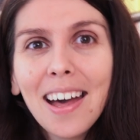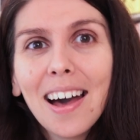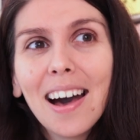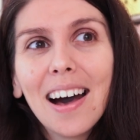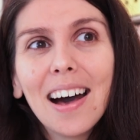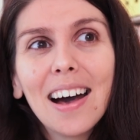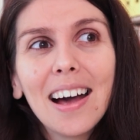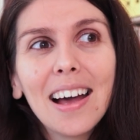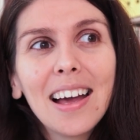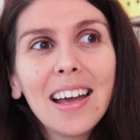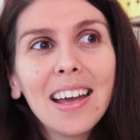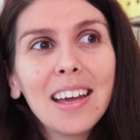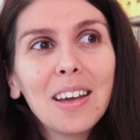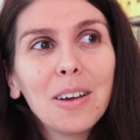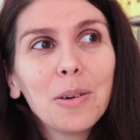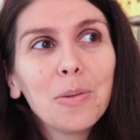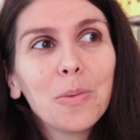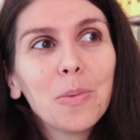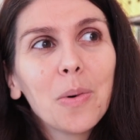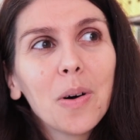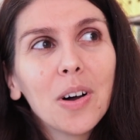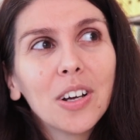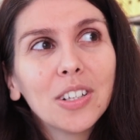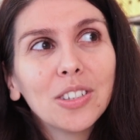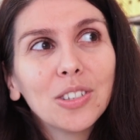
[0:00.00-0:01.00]
I
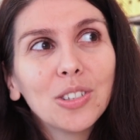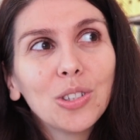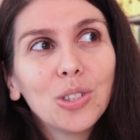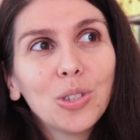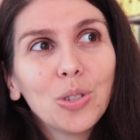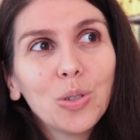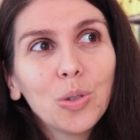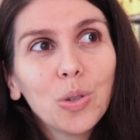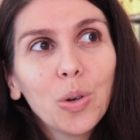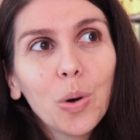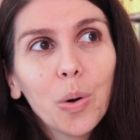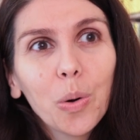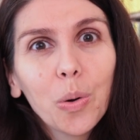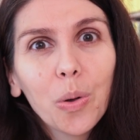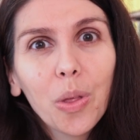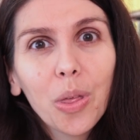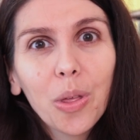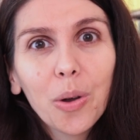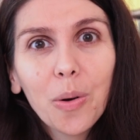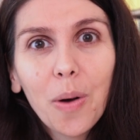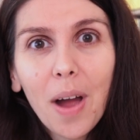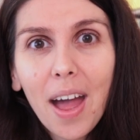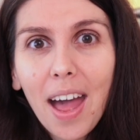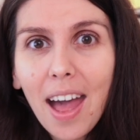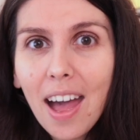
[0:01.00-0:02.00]
want to go
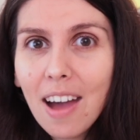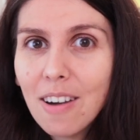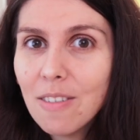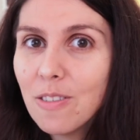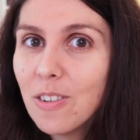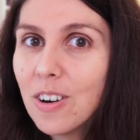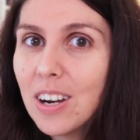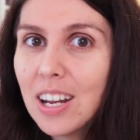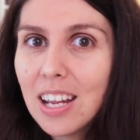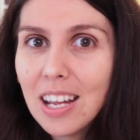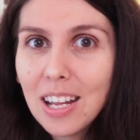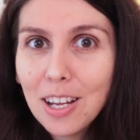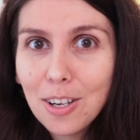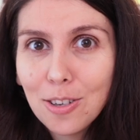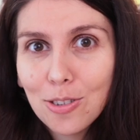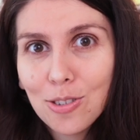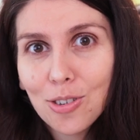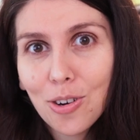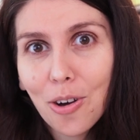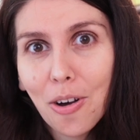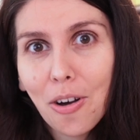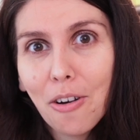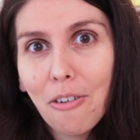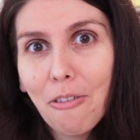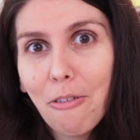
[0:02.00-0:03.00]
through every inch
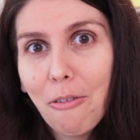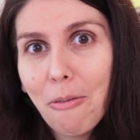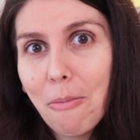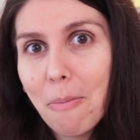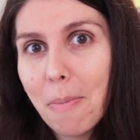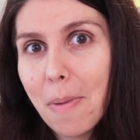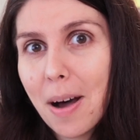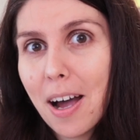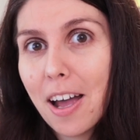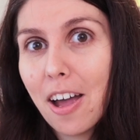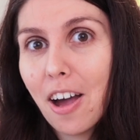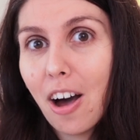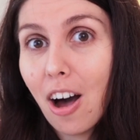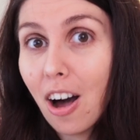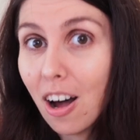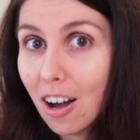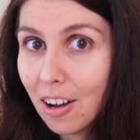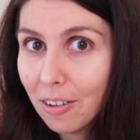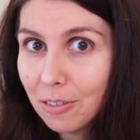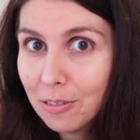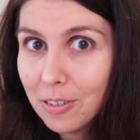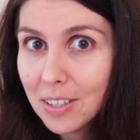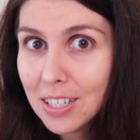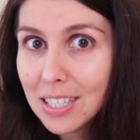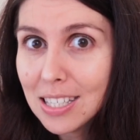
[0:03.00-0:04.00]
of my
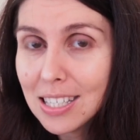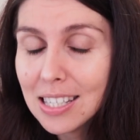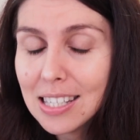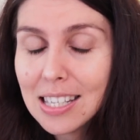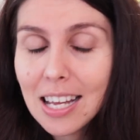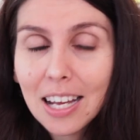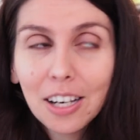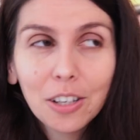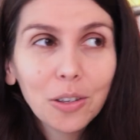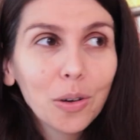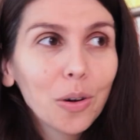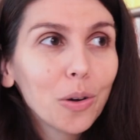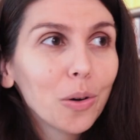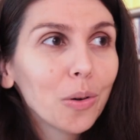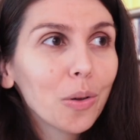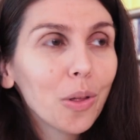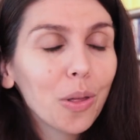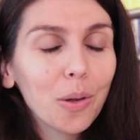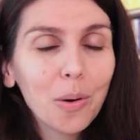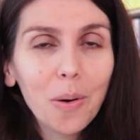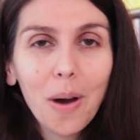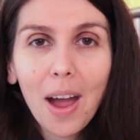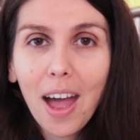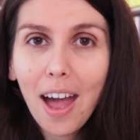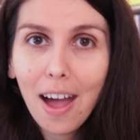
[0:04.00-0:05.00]
office and go
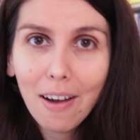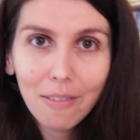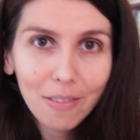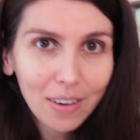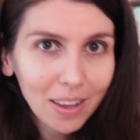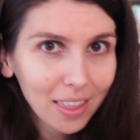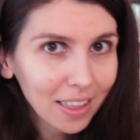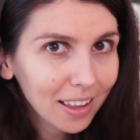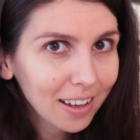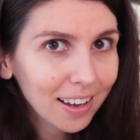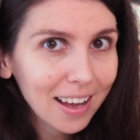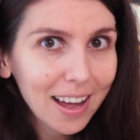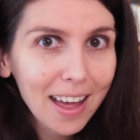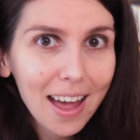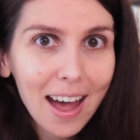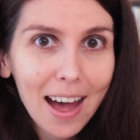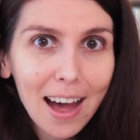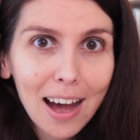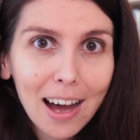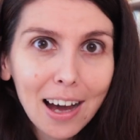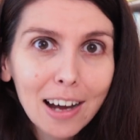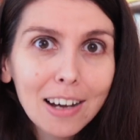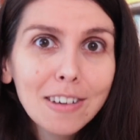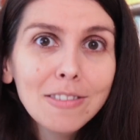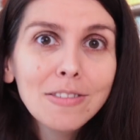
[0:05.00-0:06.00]
through everything I
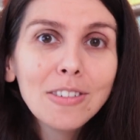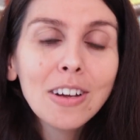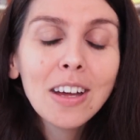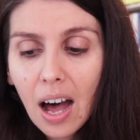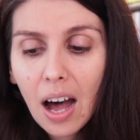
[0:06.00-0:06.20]
have.